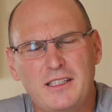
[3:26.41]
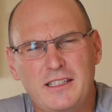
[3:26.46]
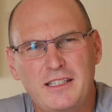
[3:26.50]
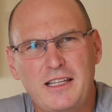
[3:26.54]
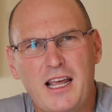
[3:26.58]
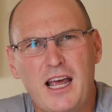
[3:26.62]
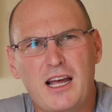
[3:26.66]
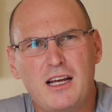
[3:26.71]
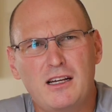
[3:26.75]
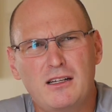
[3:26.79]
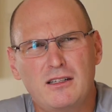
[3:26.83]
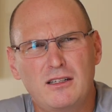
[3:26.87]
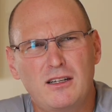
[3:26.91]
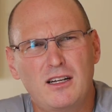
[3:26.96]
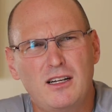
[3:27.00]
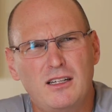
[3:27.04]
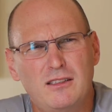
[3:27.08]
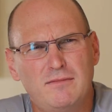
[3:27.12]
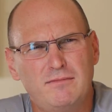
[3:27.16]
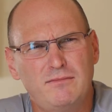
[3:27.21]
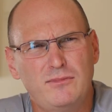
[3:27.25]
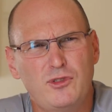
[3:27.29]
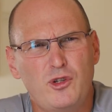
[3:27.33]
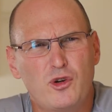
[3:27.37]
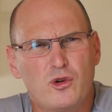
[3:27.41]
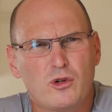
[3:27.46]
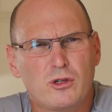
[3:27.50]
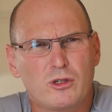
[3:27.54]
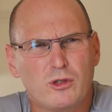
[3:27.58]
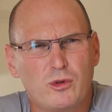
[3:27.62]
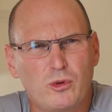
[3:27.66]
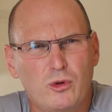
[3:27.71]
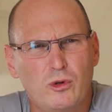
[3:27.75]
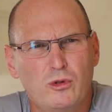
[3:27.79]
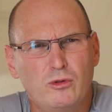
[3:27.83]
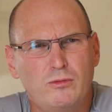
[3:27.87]
Yeah,
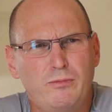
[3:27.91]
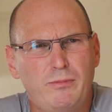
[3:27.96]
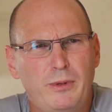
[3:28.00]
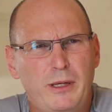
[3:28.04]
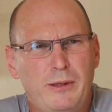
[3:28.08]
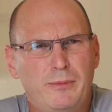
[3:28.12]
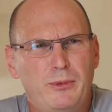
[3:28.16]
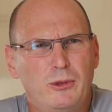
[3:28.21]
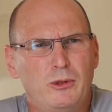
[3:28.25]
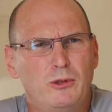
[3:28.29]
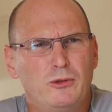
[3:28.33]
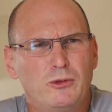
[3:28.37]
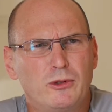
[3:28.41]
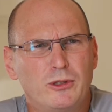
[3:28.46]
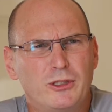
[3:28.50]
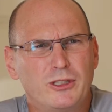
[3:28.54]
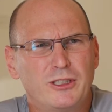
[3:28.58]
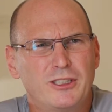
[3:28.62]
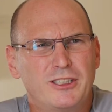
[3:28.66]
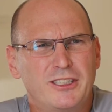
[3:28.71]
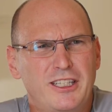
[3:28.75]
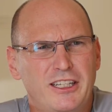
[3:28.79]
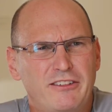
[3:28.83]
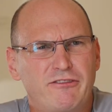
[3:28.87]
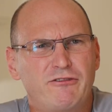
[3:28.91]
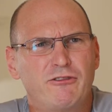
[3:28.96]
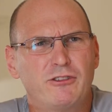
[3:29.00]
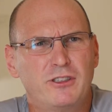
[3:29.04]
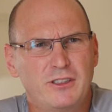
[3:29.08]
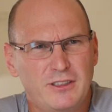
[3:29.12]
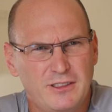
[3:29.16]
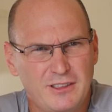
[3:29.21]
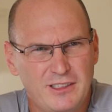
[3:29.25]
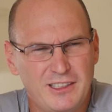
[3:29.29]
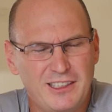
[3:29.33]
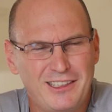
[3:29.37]
York Road people were
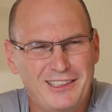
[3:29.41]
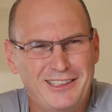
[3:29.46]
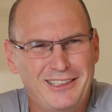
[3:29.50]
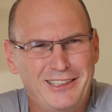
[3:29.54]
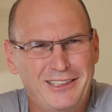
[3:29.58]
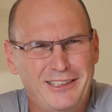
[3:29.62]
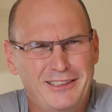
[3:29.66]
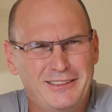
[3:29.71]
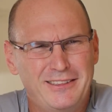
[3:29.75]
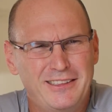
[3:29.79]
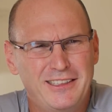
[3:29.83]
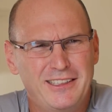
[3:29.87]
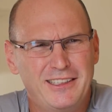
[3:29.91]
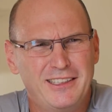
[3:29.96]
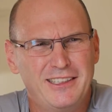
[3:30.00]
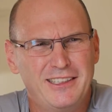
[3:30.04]
different, and